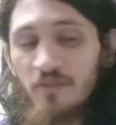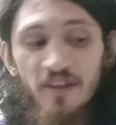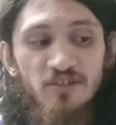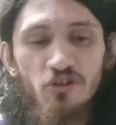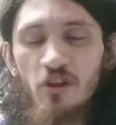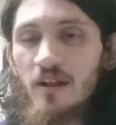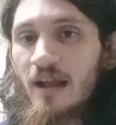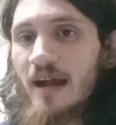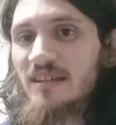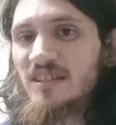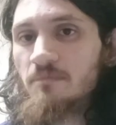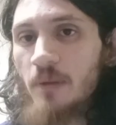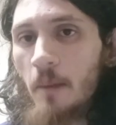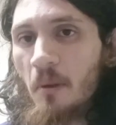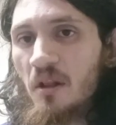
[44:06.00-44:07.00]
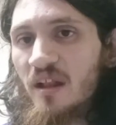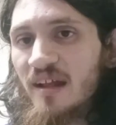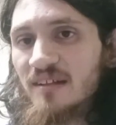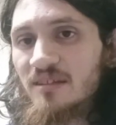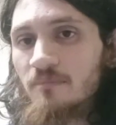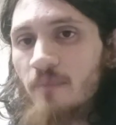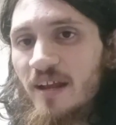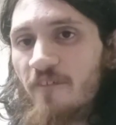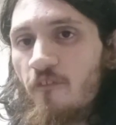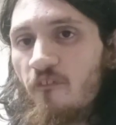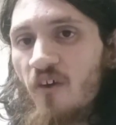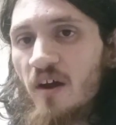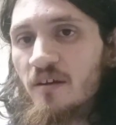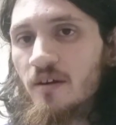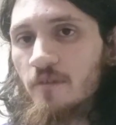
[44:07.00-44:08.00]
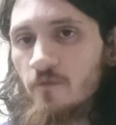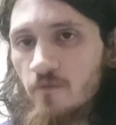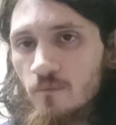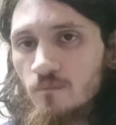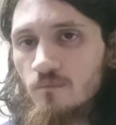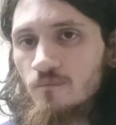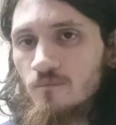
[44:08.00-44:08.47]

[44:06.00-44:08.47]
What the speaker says: These are the kinds of people I like to make fun of.